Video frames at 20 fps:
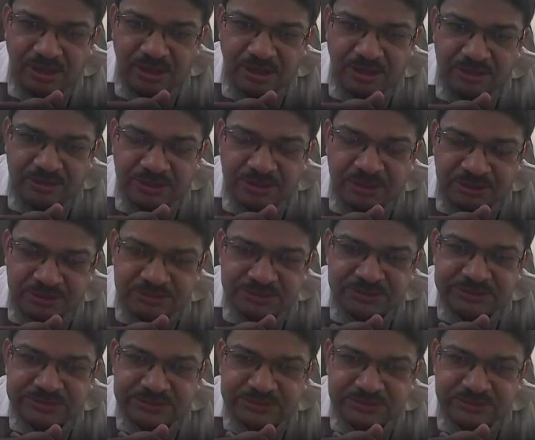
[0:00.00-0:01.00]
there
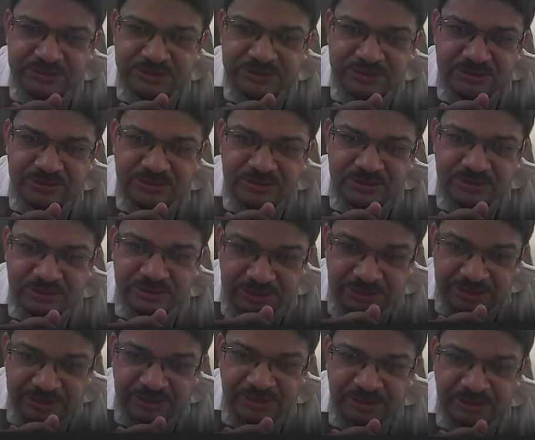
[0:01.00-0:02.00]
is
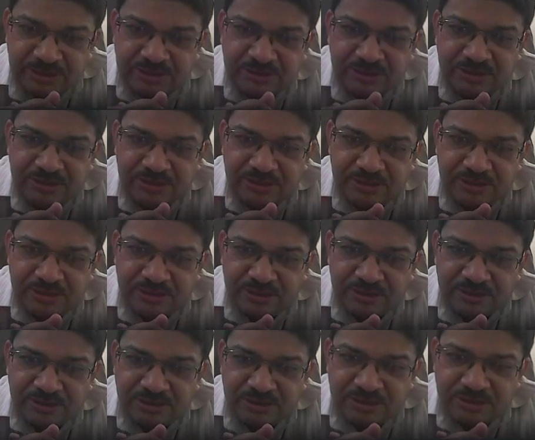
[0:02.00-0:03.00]
really
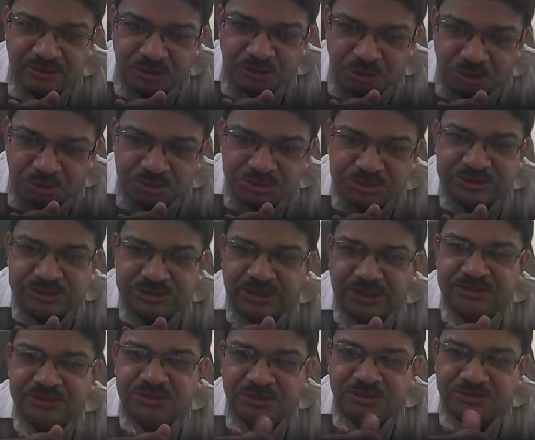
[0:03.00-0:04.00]
no
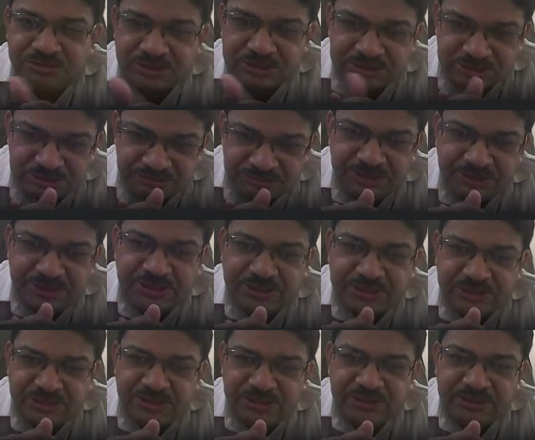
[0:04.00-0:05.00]
chance of achieving
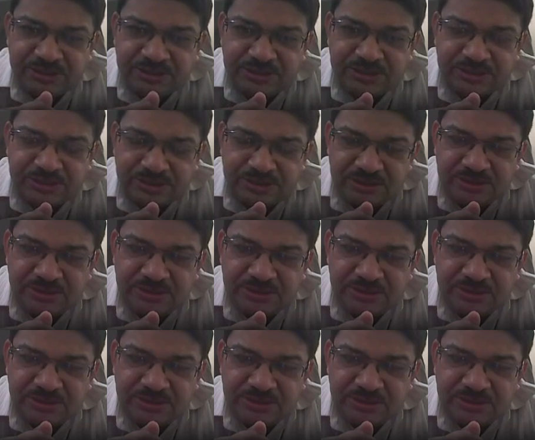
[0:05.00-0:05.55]
ductility